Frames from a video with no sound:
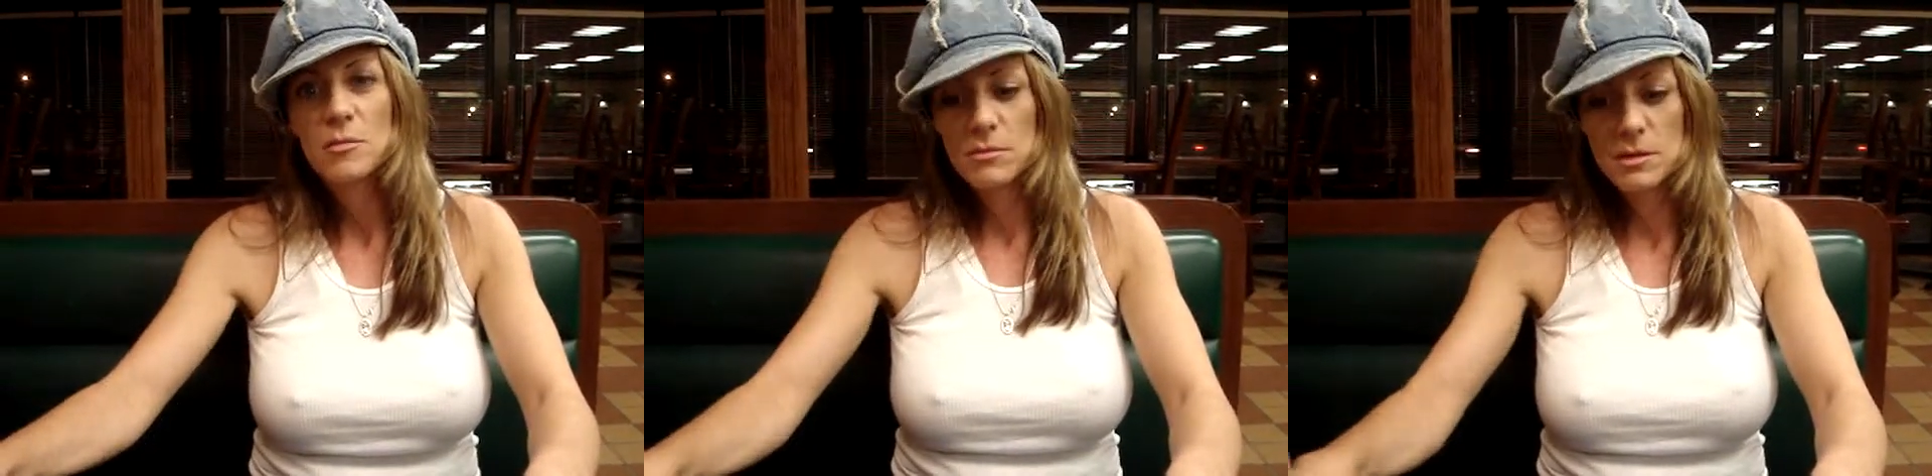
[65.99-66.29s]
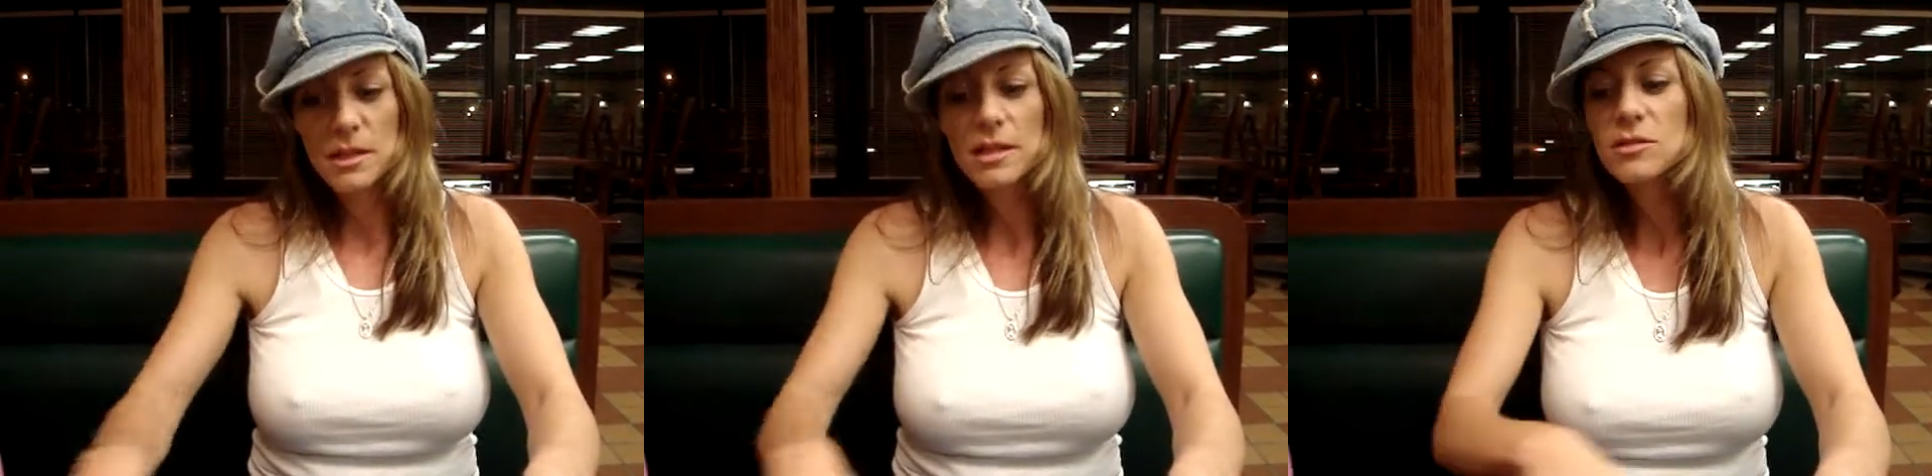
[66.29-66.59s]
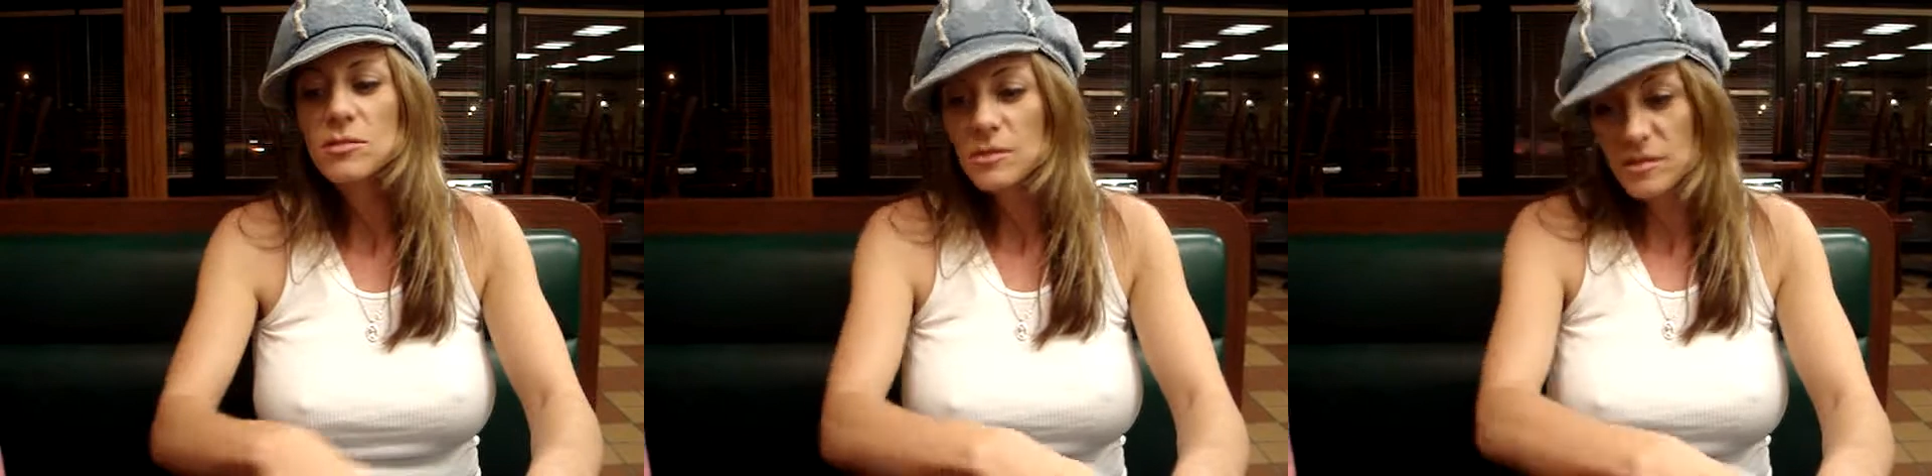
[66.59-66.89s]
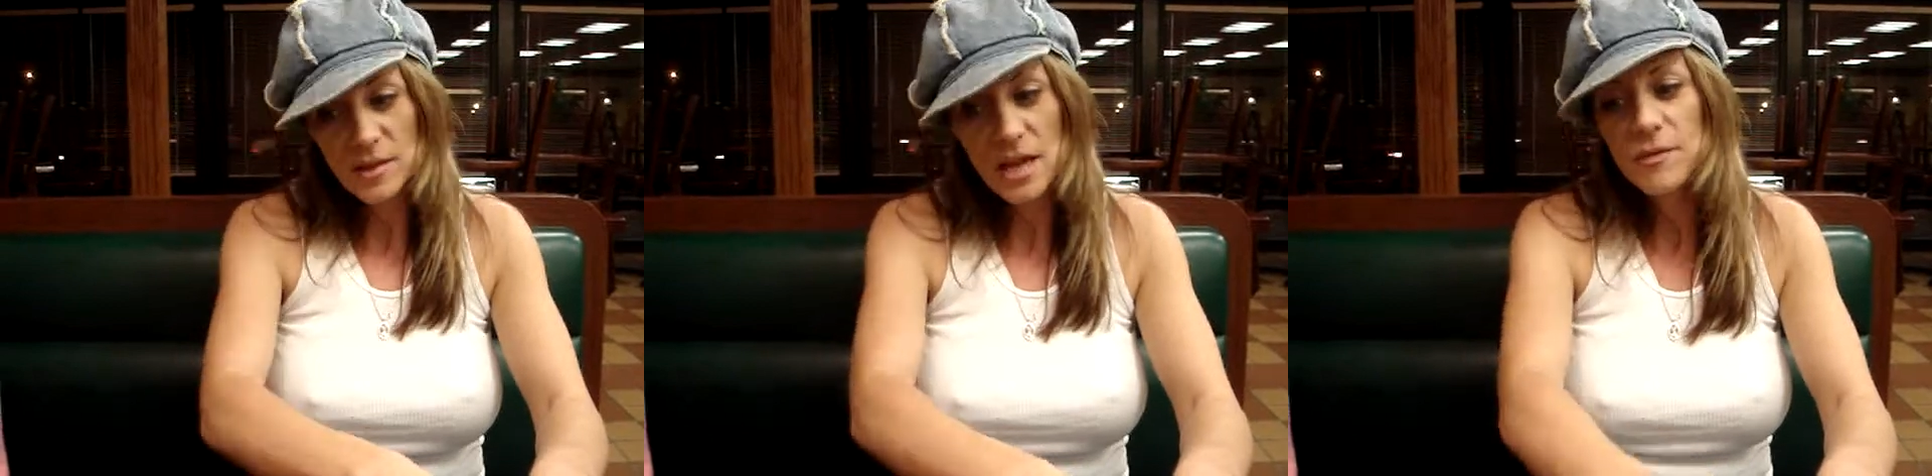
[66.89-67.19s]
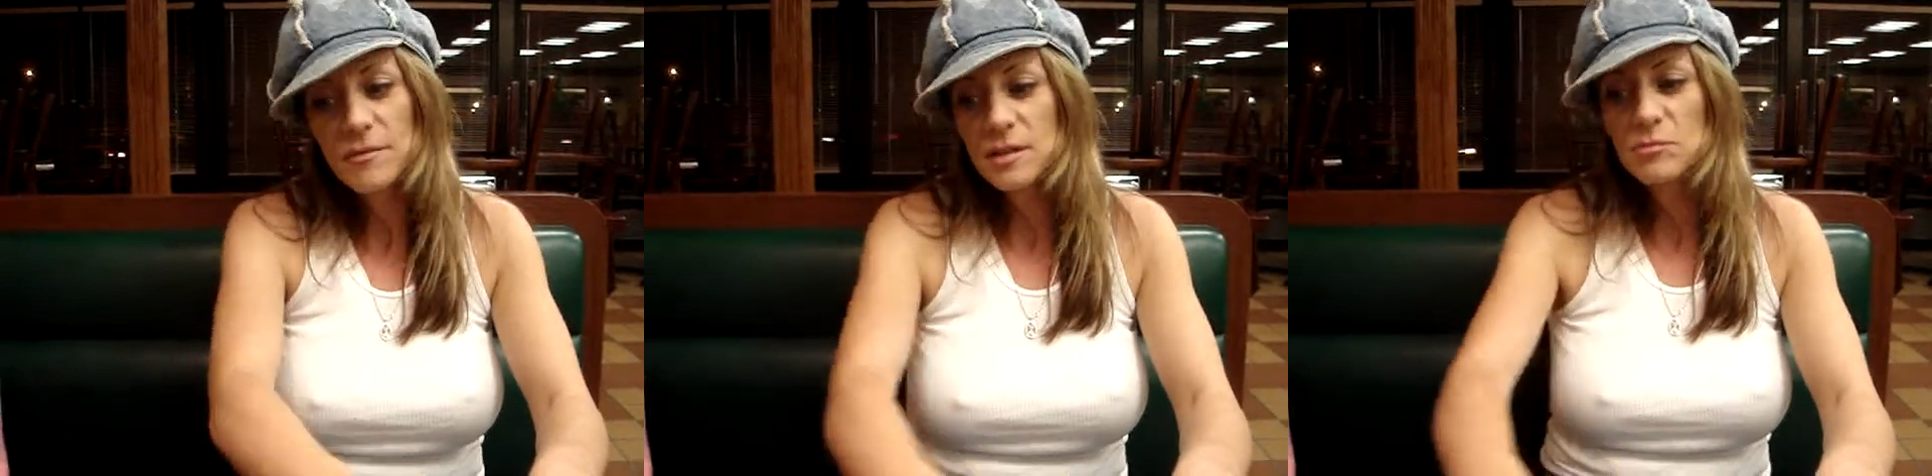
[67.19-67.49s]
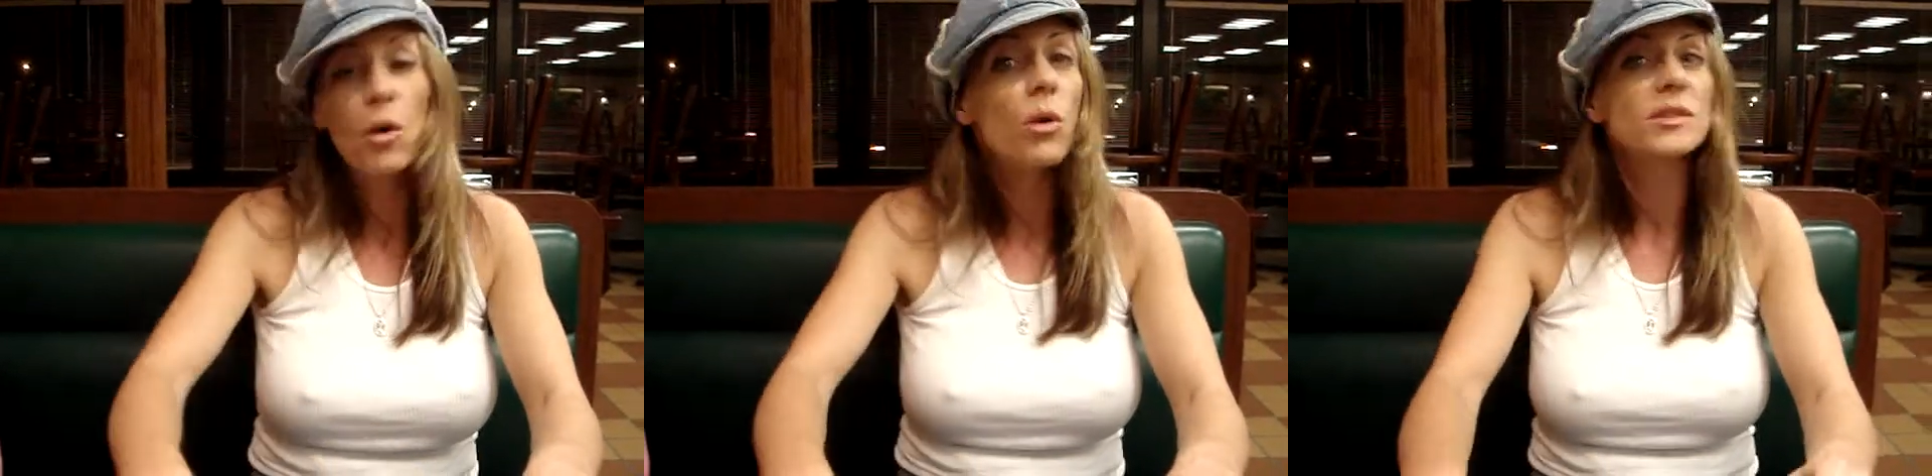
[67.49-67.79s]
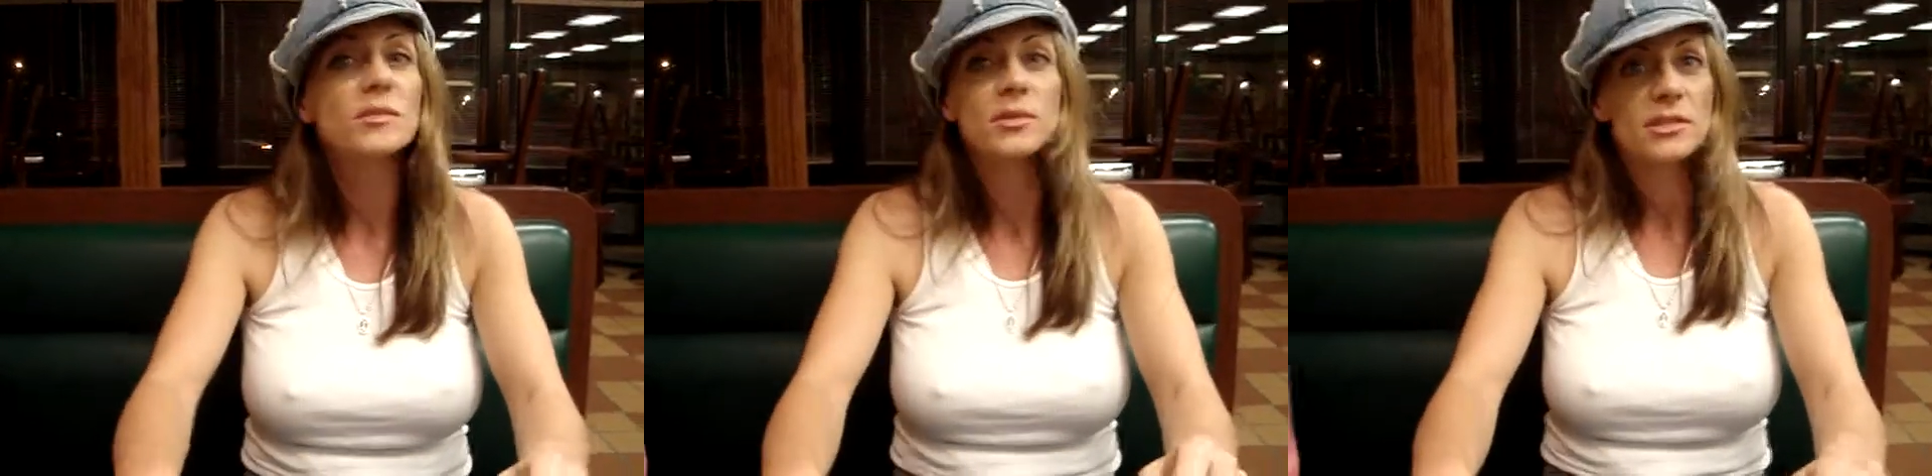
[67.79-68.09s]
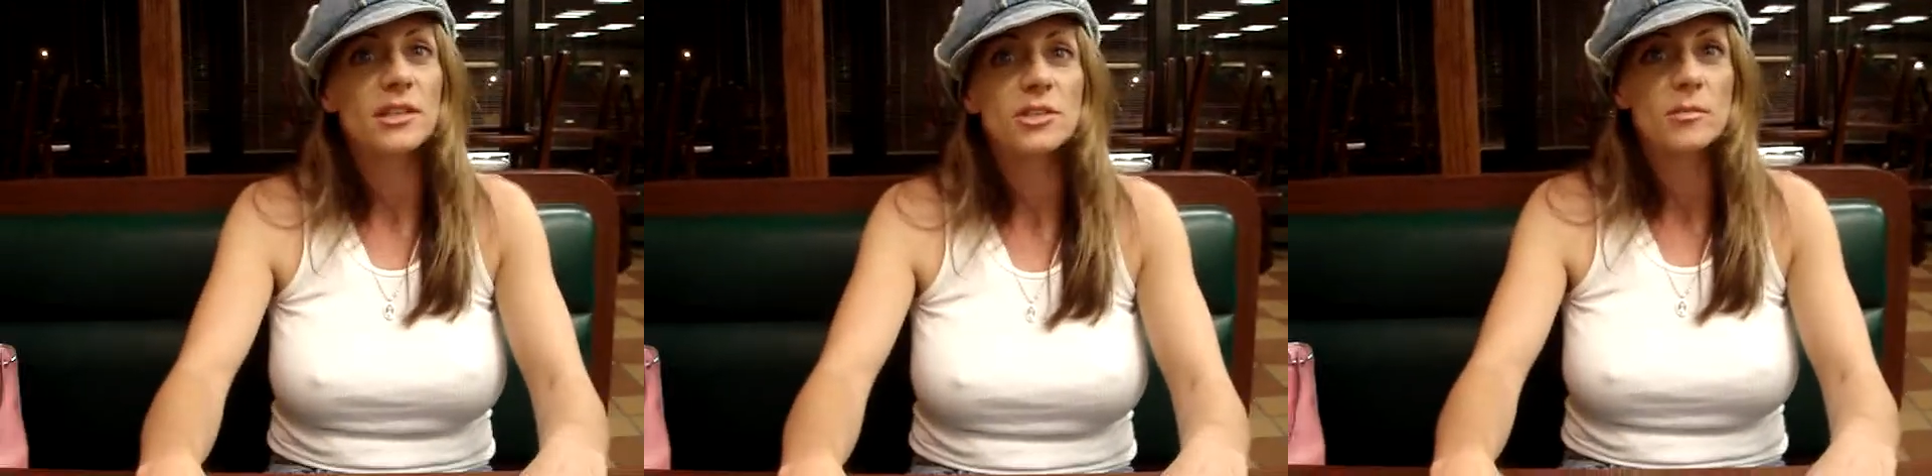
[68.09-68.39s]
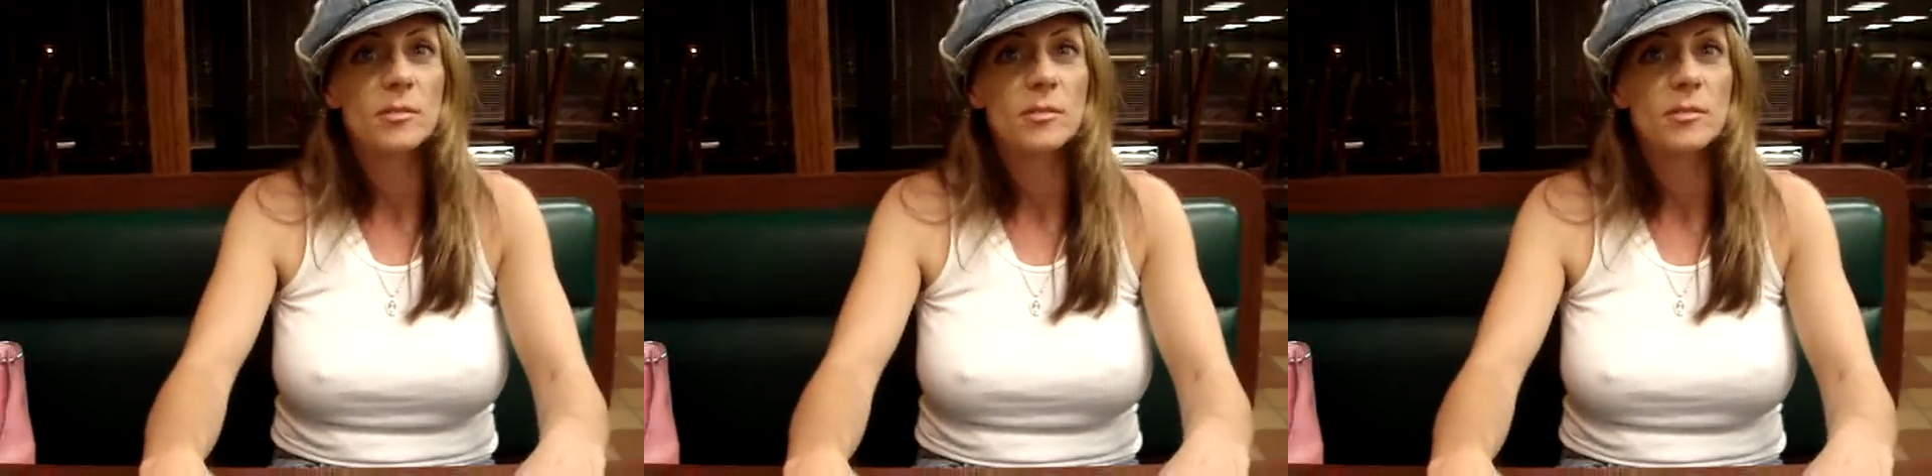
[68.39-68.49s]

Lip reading: But that's with having multiple sexual